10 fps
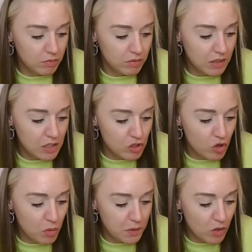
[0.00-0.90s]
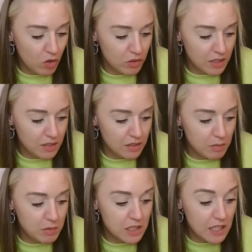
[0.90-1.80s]
that's going on and
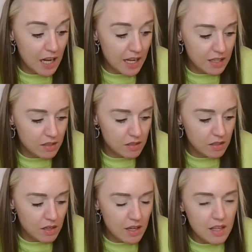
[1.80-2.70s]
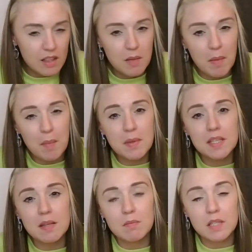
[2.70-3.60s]
some delays. There may be
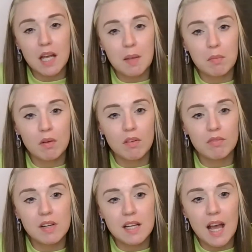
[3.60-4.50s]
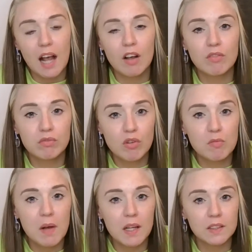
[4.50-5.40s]
some type of lack of
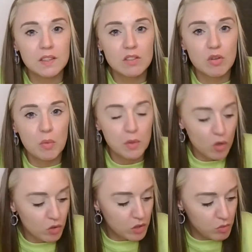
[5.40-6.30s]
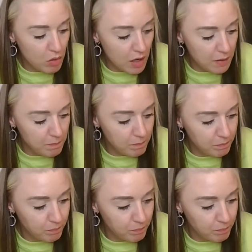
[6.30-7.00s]
romance going on as well